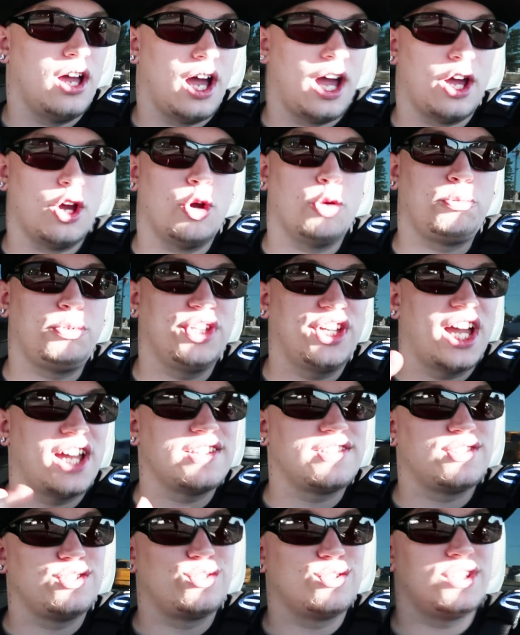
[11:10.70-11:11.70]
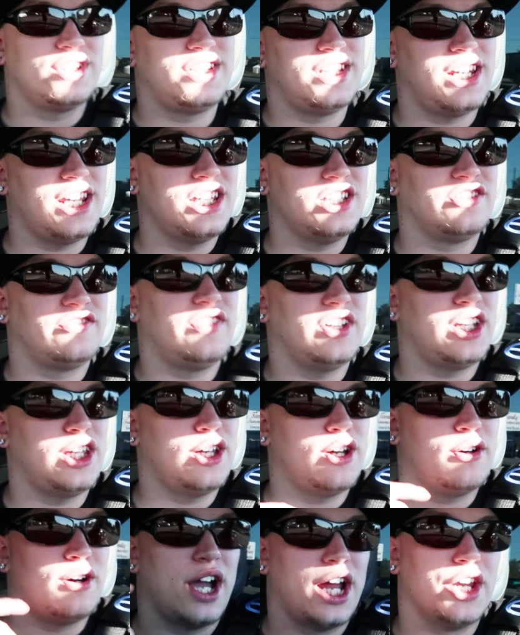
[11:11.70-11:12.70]
I hope you guys enjoyed today's
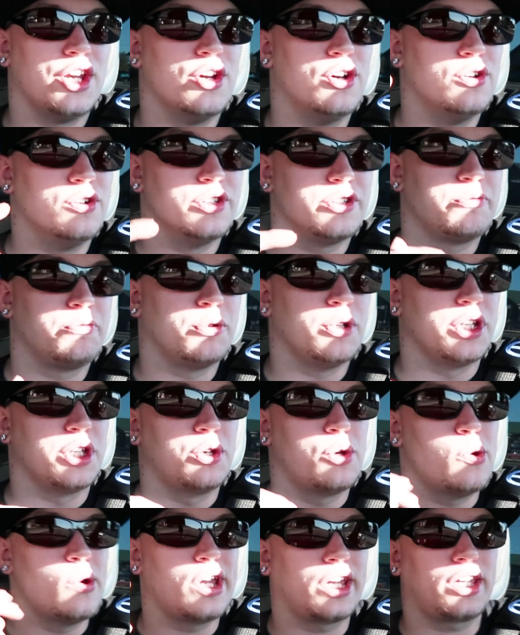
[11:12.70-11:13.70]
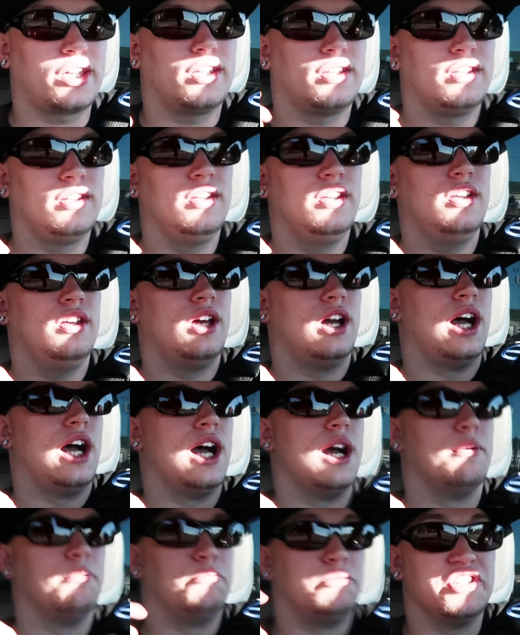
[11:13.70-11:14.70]
video. I know it was pretty quick,
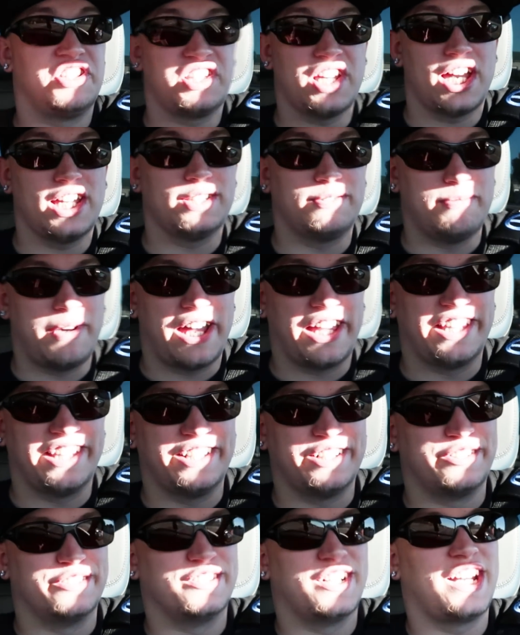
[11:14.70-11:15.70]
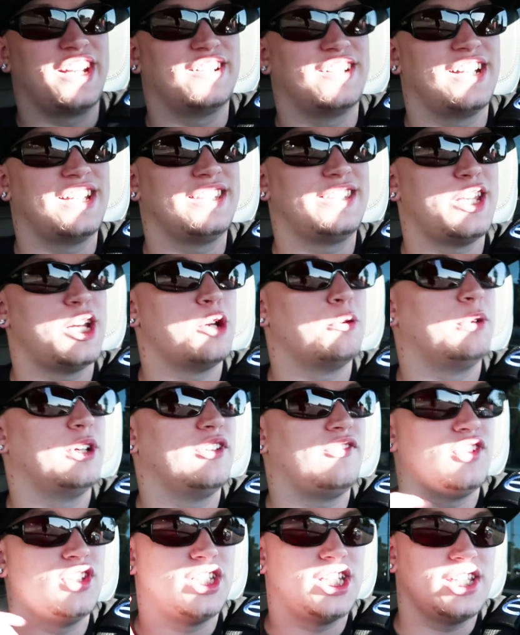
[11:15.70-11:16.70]
besides my little rant right there,
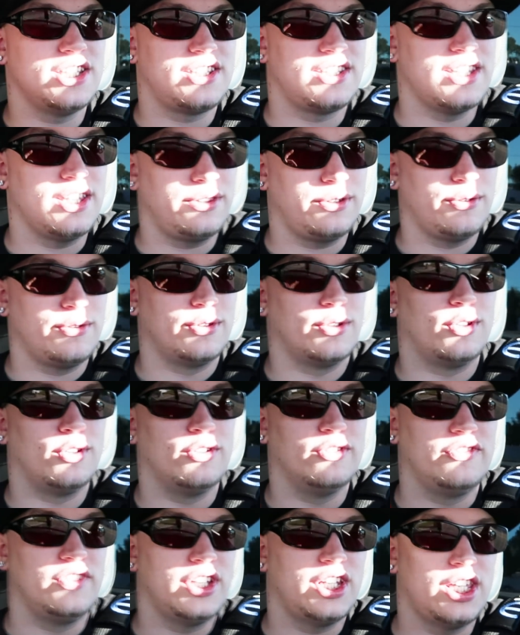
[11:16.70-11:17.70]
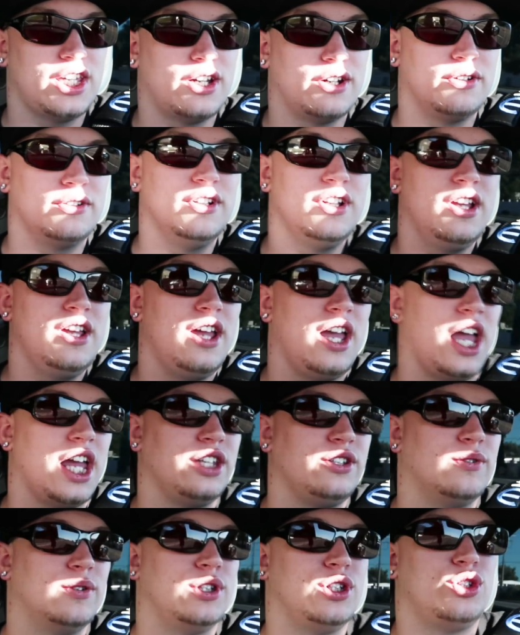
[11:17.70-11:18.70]
but if you did sit through the whole video
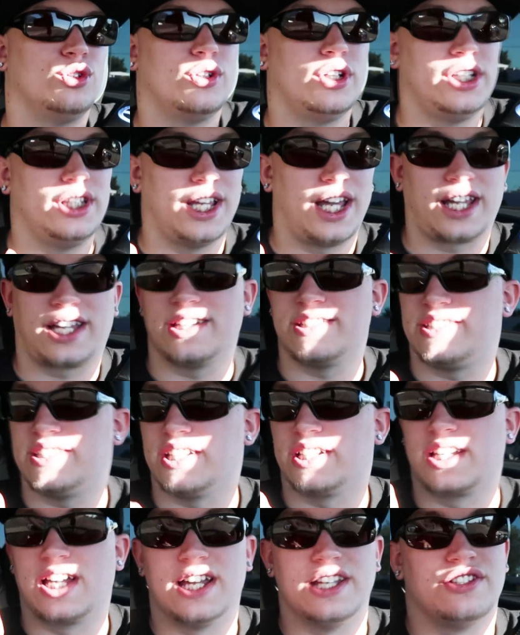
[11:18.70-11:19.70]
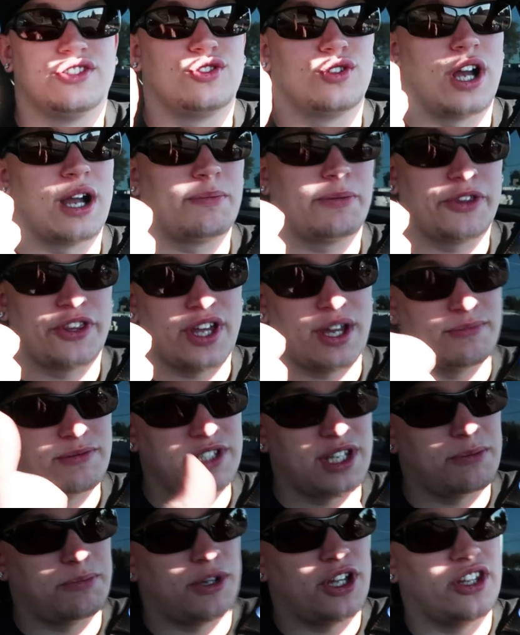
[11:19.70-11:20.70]
and you enjoyed, like I said, guys, drop a
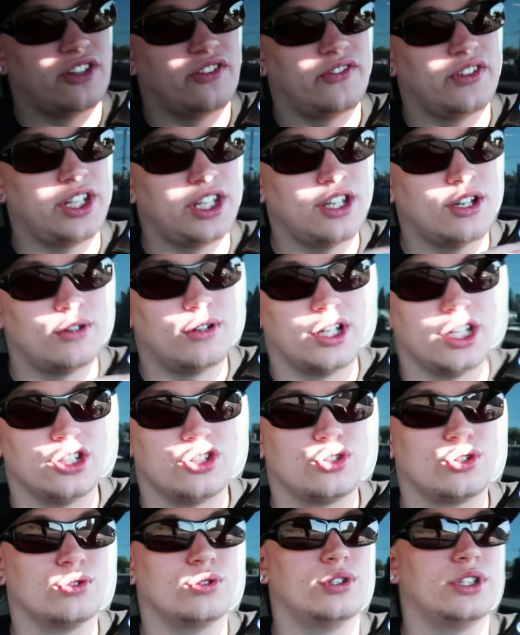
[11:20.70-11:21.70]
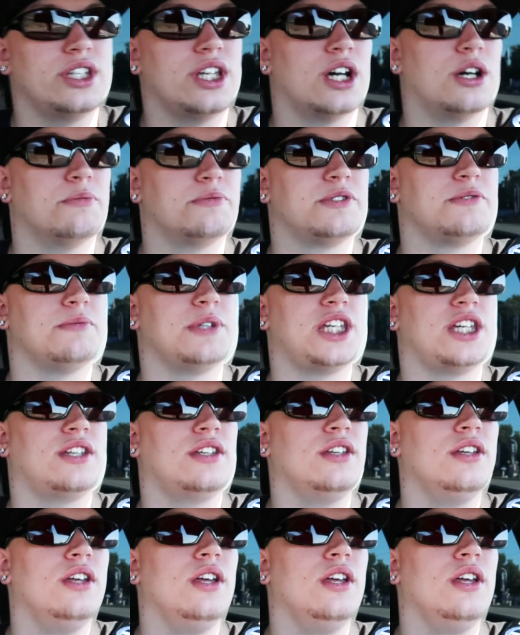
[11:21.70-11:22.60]
thumbs up on the video. It truly helps me.